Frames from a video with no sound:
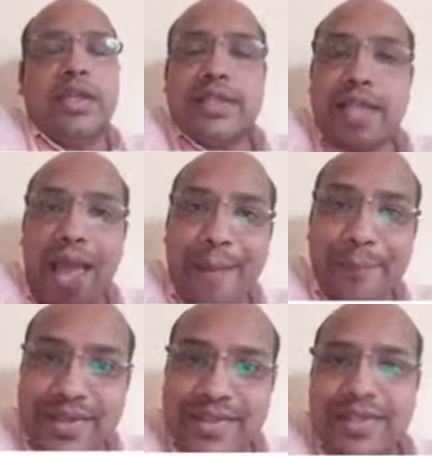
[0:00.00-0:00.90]
This
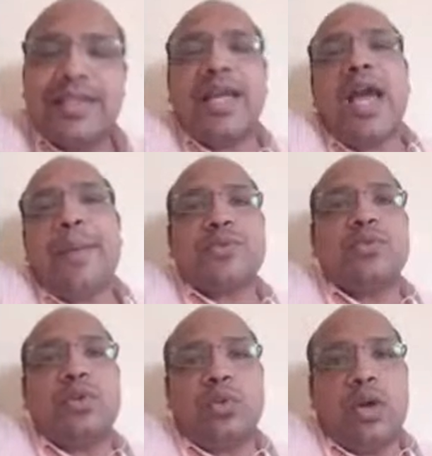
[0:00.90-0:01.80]
happens in
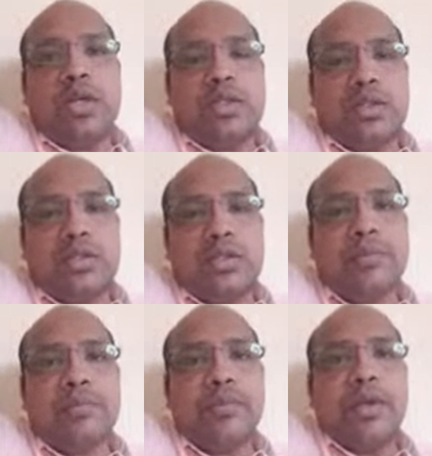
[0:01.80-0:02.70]
absolute coordinate
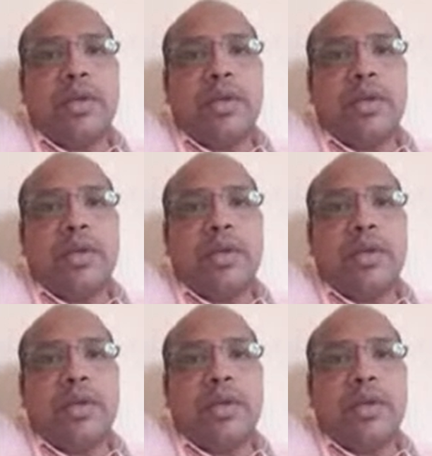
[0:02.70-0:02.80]
system.